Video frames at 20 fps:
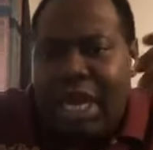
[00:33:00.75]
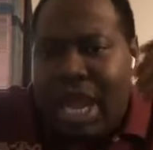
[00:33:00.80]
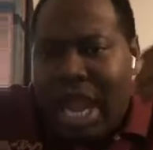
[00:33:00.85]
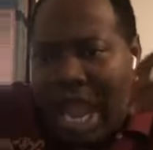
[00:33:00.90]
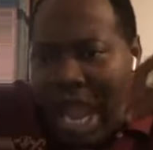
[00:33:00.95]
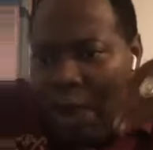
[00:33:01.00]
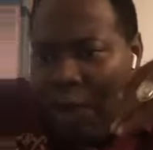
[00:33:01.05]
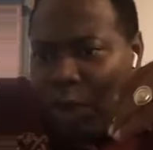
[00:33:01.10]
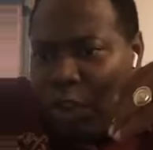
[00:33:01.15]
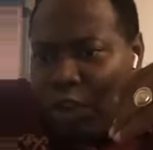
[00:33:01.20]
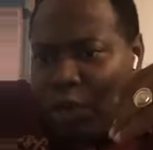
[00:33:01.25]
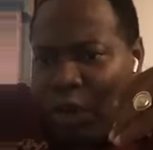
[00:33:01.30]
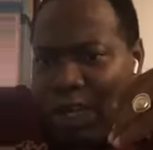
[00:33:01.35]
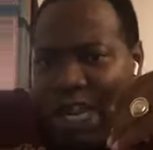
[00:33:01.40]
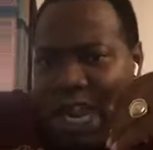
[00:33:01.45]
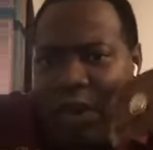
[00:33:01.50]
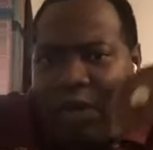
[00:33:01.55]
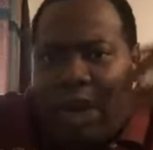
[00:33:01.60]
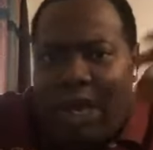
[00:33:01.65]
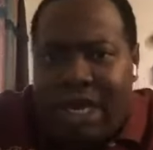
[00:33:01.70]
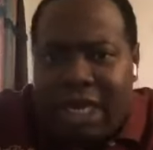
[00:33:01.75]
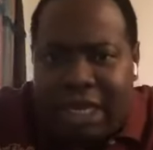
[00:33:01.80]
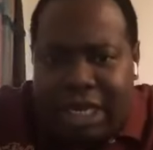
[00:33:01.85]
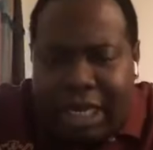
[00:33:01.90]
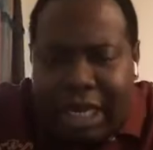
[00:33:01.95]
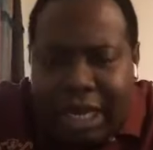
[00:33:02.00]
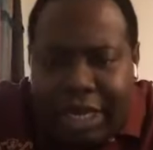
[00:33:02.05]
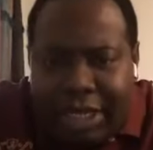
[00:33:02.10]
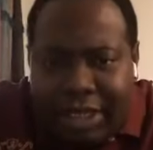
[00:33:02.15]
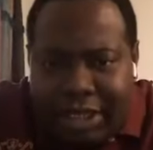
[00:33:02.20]
I want to work around
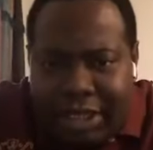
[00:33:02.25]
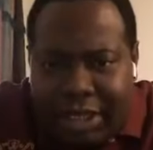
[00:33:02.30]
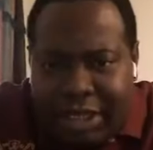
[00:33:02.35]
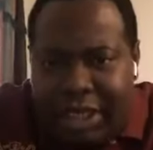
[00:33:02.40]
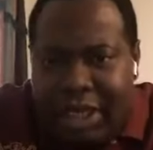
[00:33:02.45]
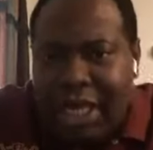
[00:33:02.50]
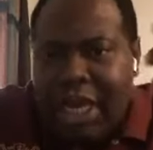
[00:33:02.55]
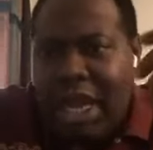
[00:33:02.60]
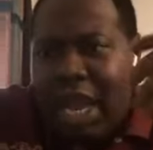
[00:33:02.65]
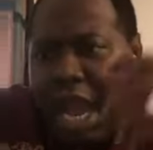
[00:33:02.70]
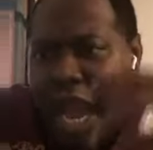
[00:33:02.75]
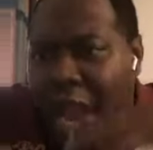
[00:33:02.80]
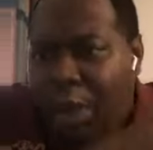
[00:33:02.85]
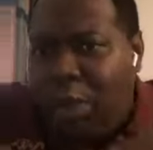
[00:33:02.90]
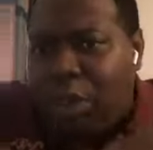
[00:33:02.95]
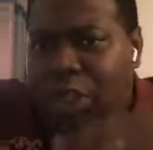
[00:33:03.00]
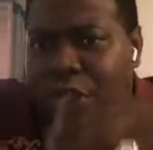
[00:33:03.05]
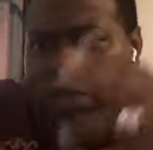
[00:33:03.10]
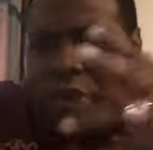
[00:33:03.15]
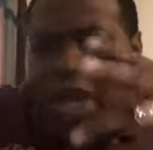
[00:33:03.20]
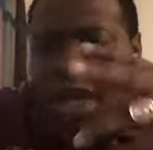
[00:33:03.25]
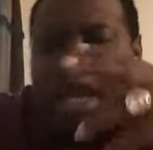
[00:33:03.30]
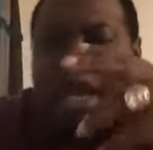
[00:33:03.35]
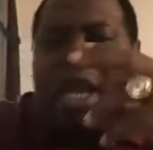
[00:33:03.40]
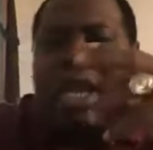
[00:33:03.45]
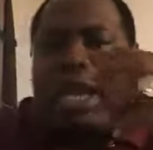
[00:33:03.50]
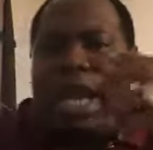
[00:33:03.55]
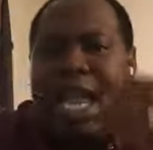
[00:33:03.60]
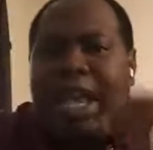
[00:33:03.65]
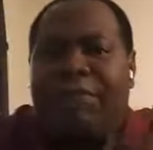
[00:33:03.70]
education. I want to work,
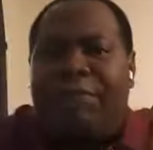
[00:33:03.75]
like,